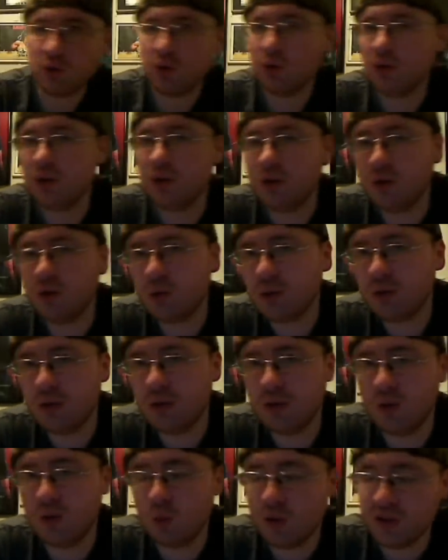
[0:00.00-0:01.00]
who deals with
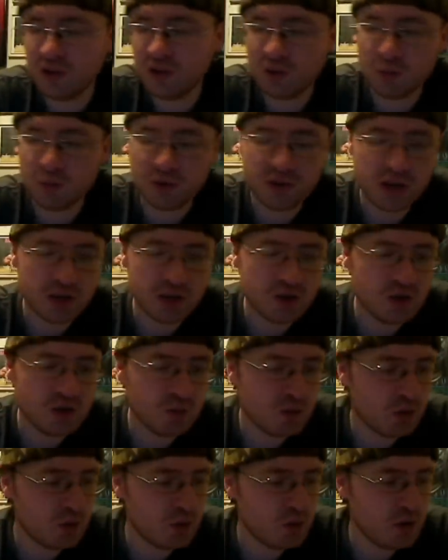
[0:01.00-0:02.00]
the Witness Protection
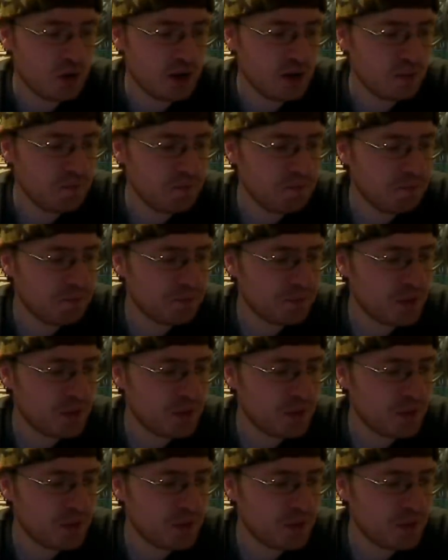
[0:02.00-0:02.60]
Program.